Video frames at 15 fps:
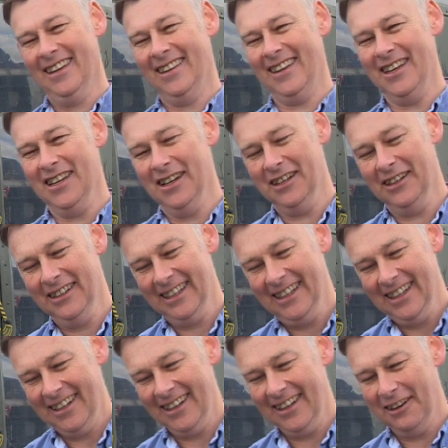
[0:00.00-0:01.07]
You know,
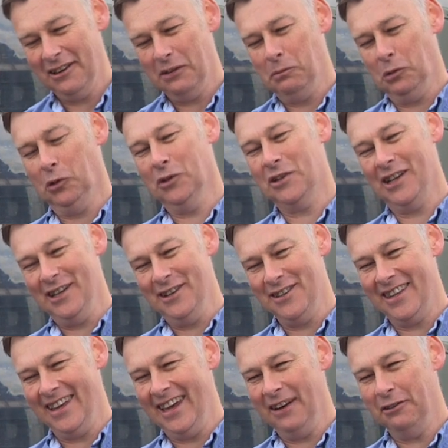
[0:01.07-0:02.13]
you had portaloos
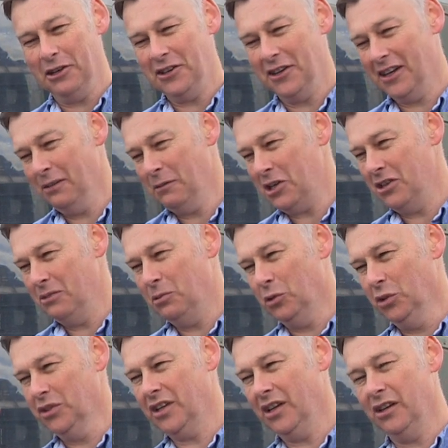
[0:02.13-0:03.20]
there, which you can imagine, a
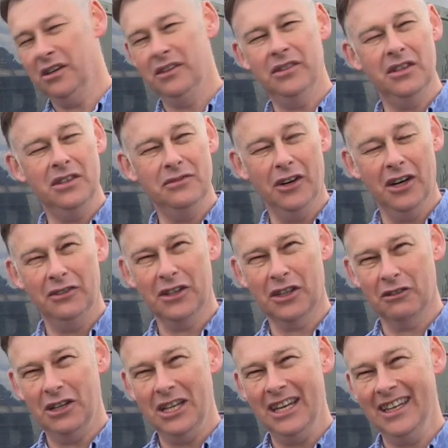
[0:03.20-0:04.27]
portaloo in
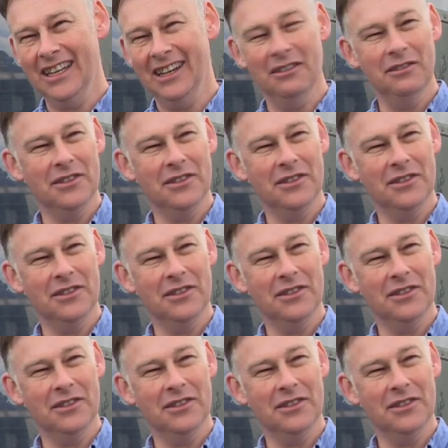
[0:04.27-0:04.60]
35-degree heat.